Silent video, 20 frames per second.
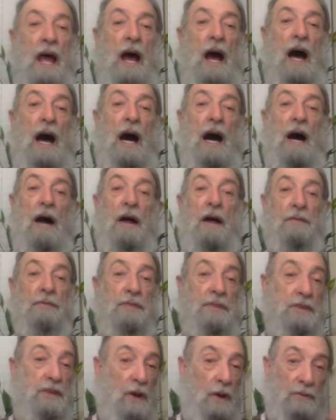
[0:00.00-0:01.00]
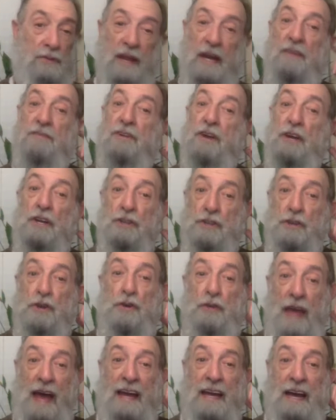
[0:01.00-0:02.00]
Uh, you know, then if you can
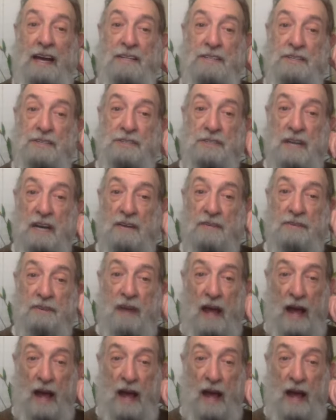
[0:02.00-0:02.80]
do that kinds of stuff,